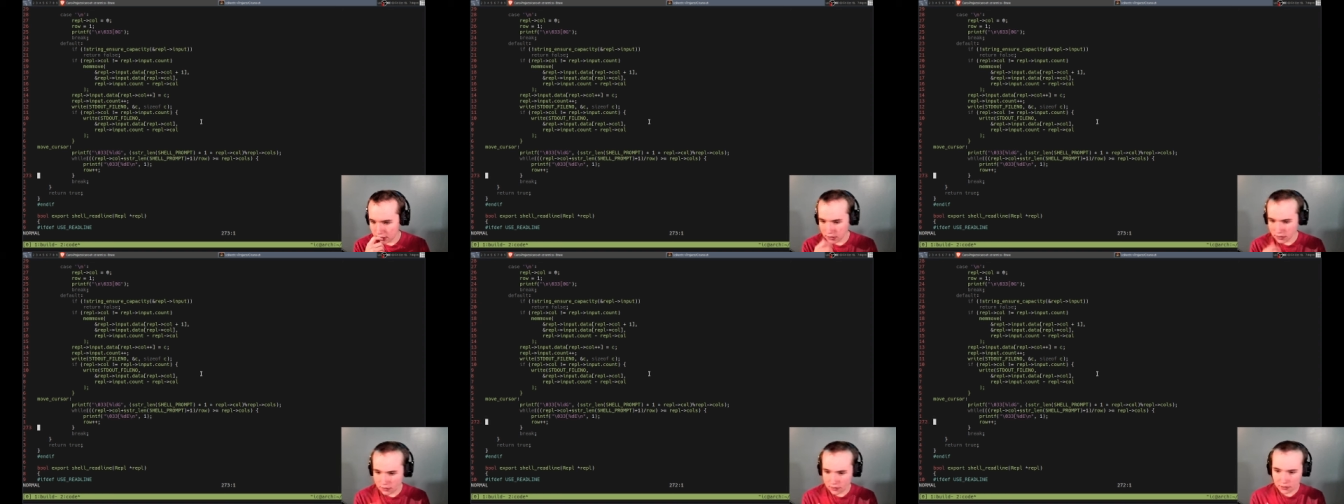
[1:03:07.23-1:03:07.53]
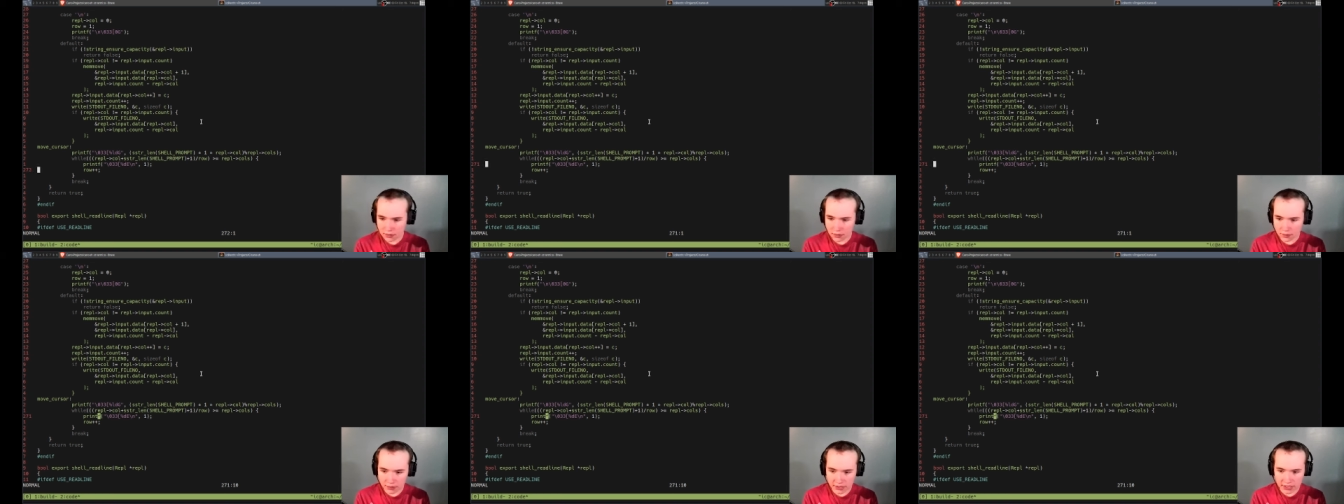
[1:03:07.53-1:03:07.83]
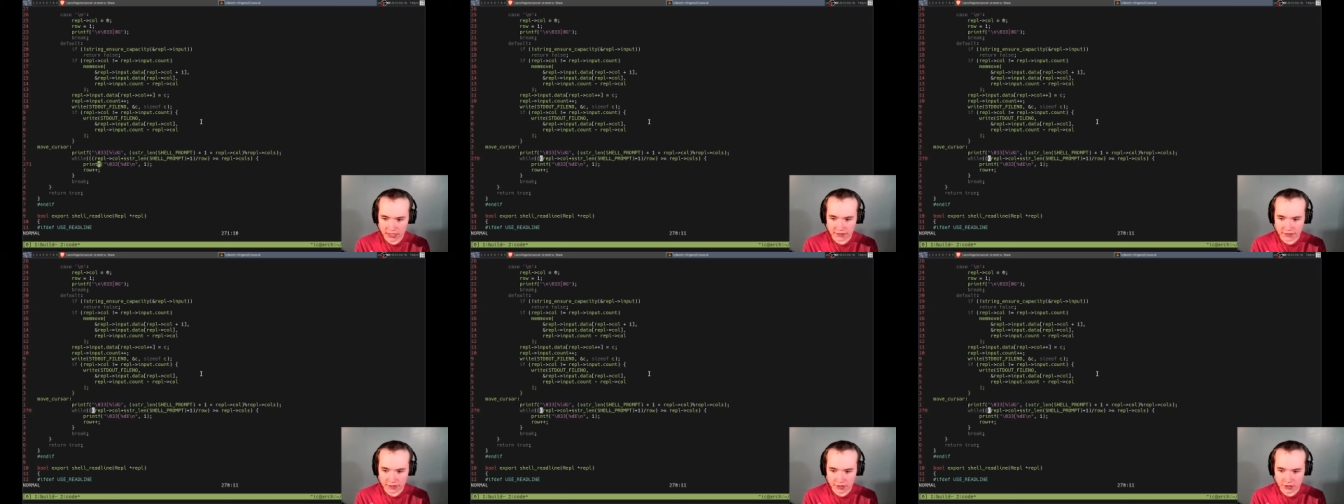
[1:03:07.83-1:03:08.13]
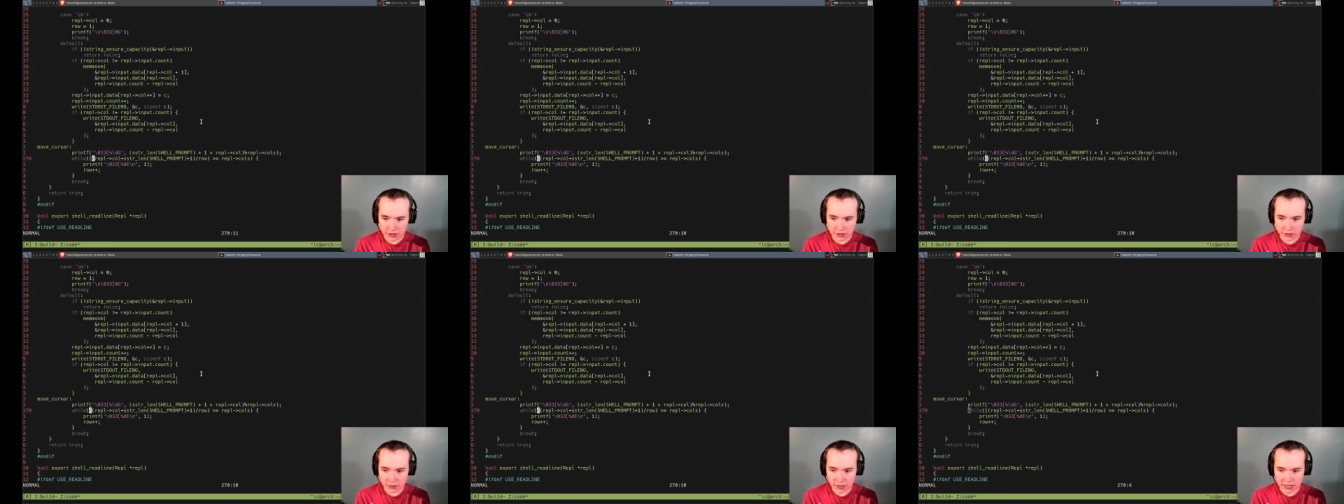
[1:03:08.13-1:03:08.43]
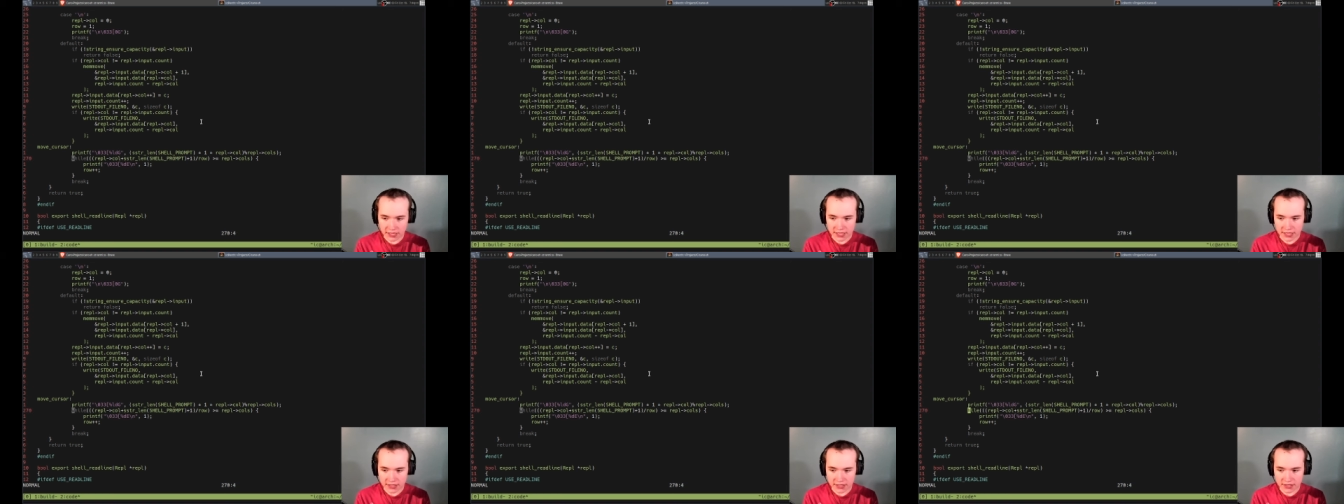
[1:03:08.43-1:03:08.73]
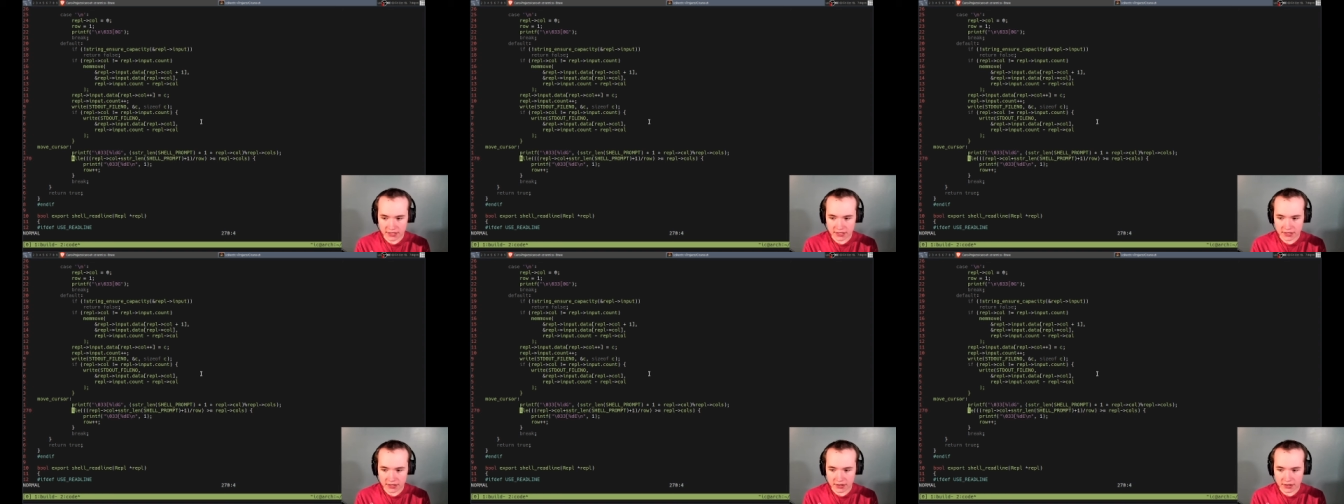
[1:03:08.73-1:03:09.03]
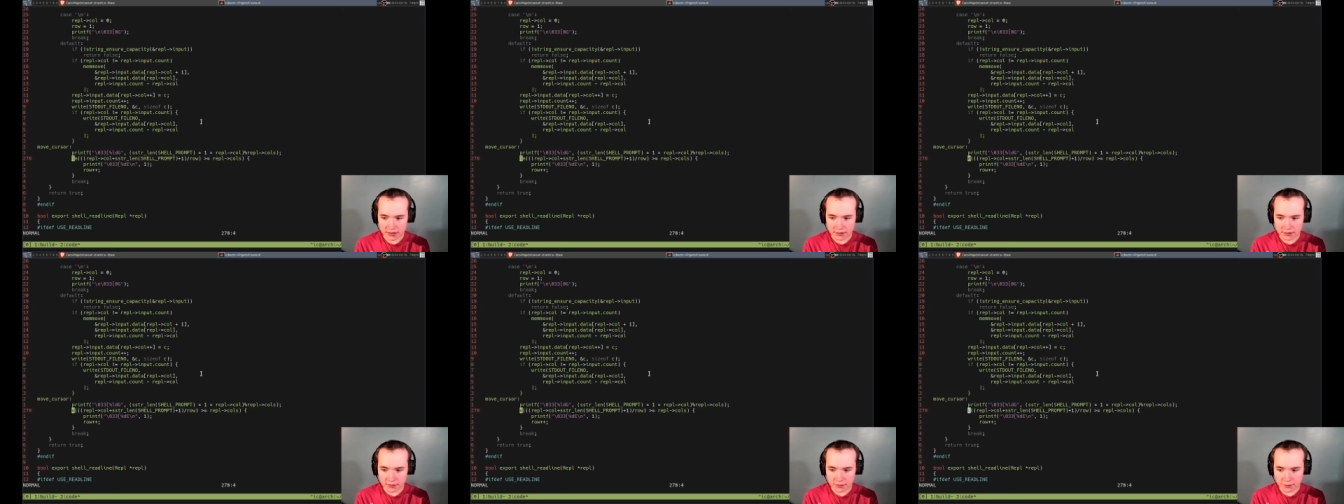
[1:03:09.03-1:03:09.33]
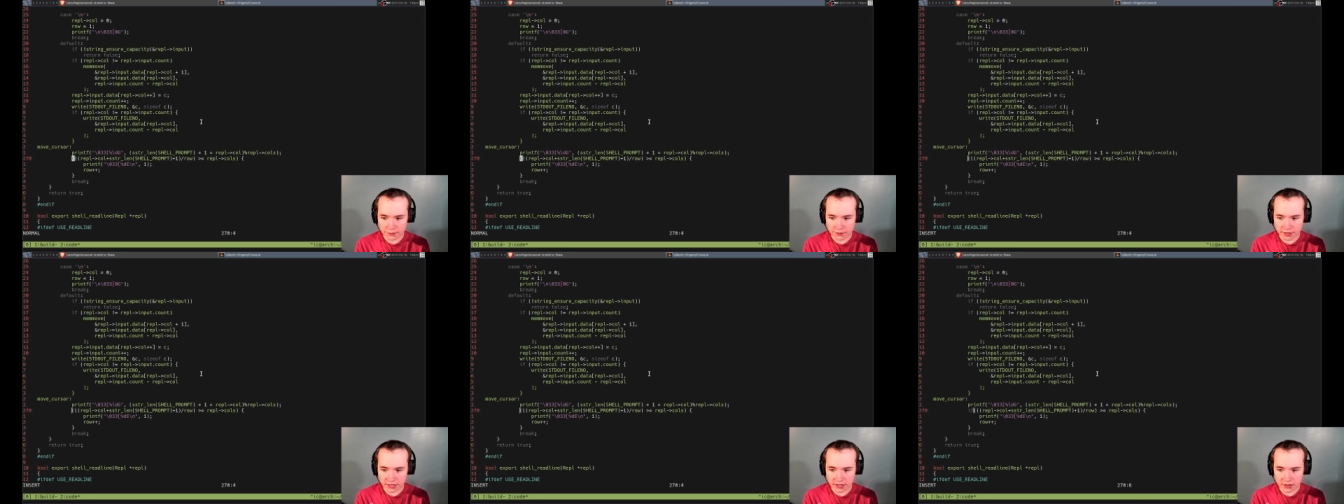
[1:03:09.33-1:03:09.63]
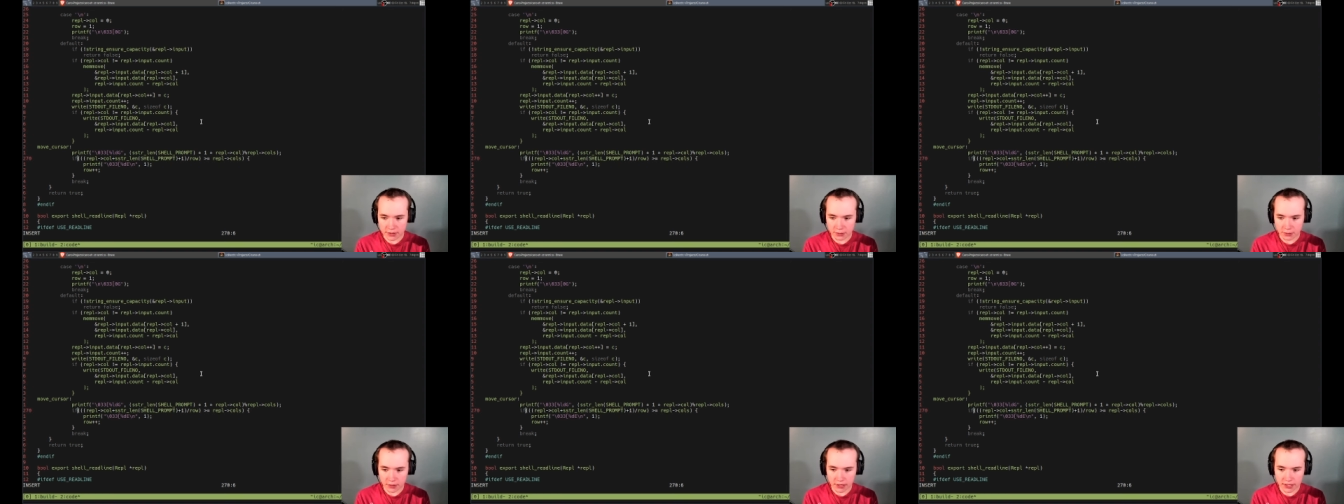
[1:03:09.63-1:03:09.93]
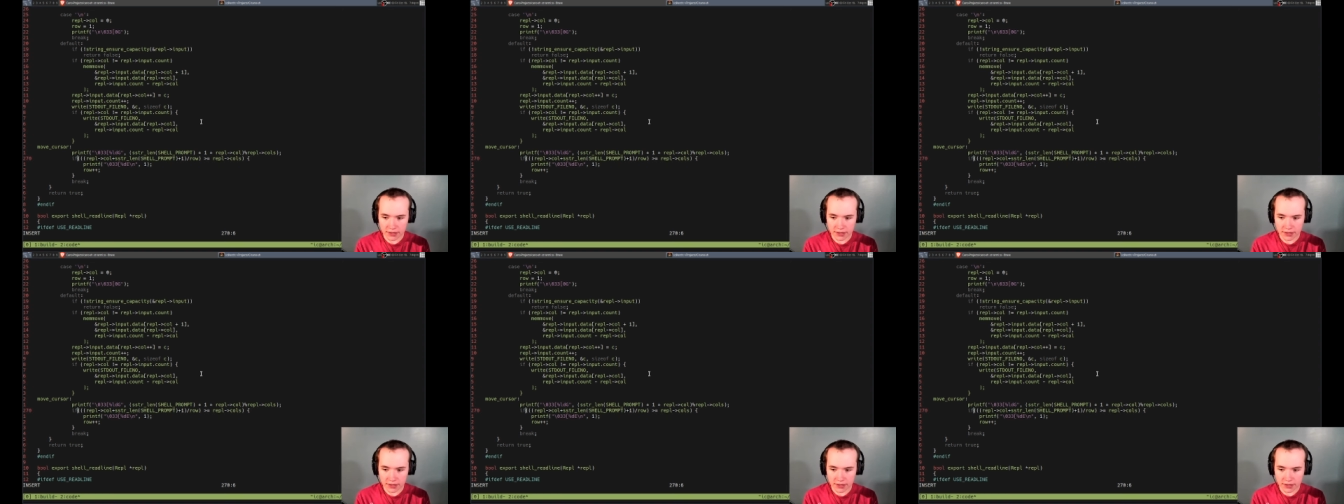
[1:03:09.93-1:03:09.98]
But if it's too many, it's gonna fail, right?